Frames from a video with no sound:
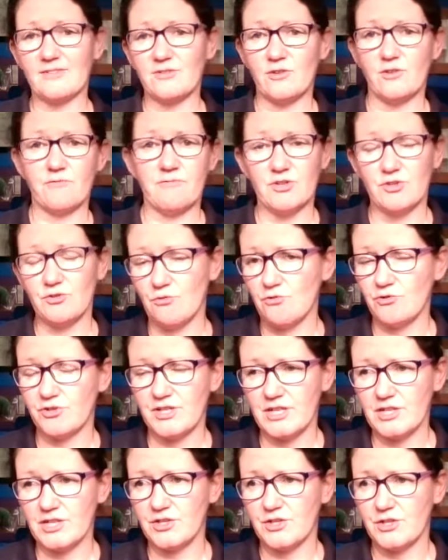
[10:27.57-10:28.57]
got the
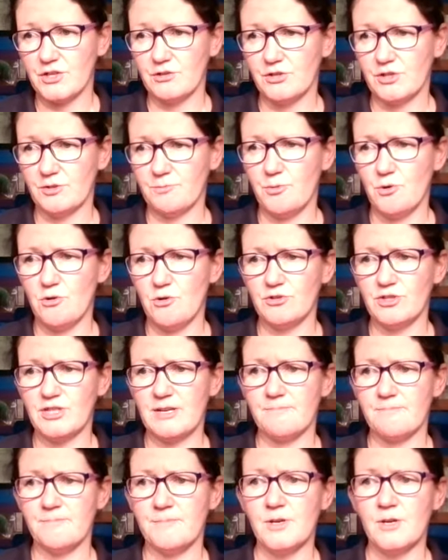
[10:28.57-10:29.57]
resources to support
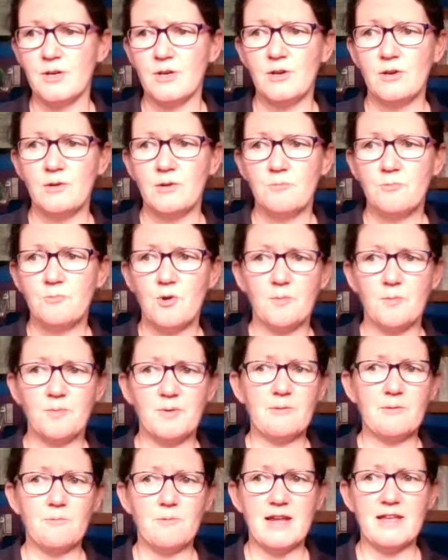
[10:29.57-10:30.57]
him
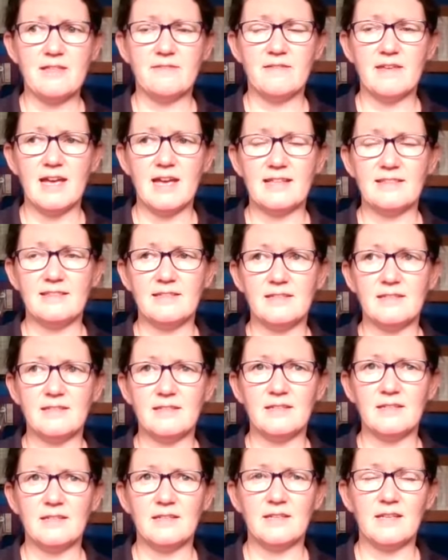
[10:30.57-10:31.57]
properly with, and
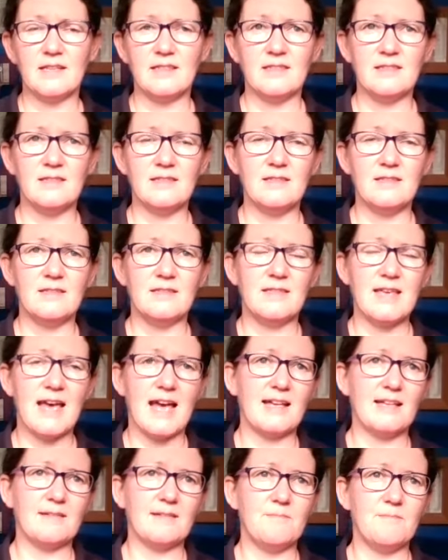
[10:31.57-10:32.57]

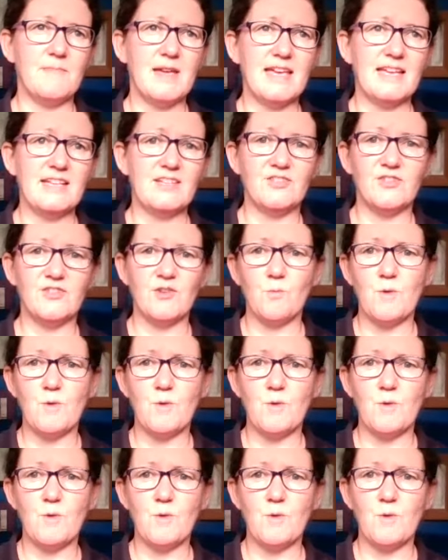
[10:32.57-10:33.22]
that means that